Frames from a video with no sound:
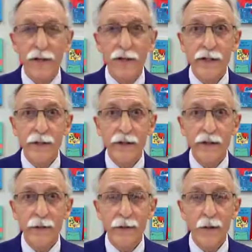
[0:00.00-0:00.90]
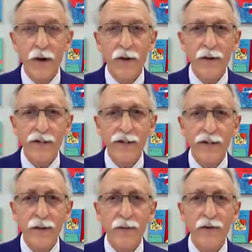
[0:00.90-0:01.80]
She looked at me wondering, is there
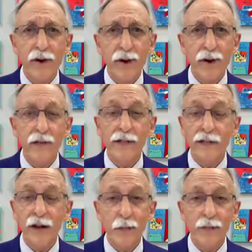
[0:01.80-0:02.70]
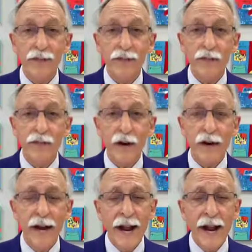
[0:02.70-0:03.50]
something wrong? I said, nope, it's just fine.